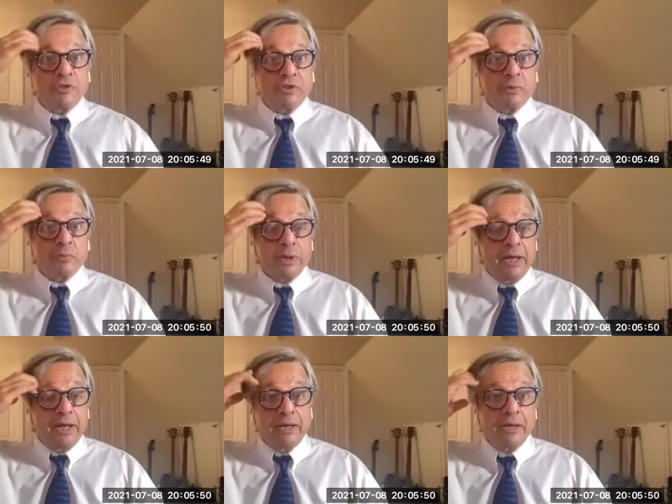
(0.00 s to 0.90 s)
comes into
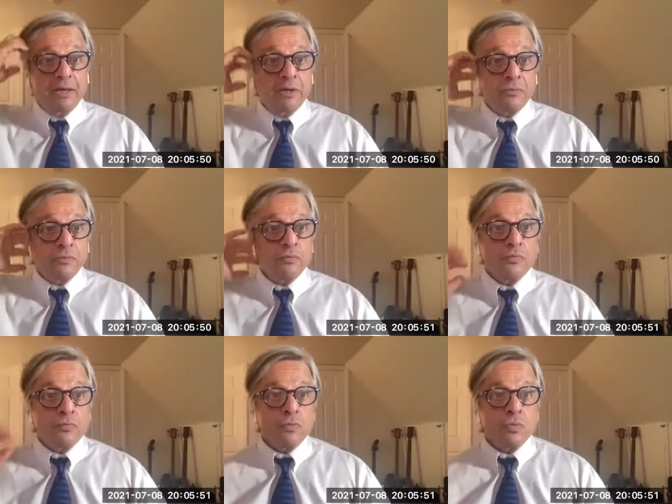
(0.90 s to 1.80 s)
play.
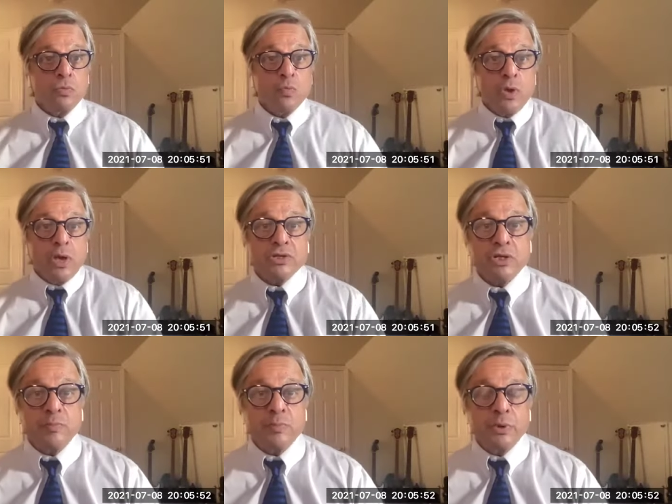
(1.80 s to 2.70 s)
We
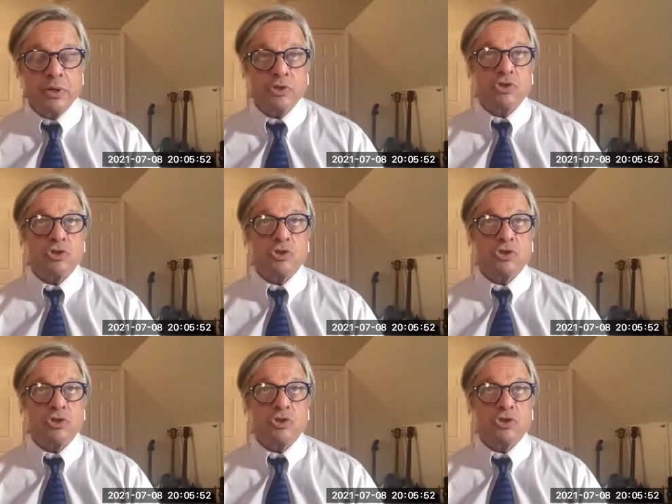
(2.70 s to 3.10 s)
actually put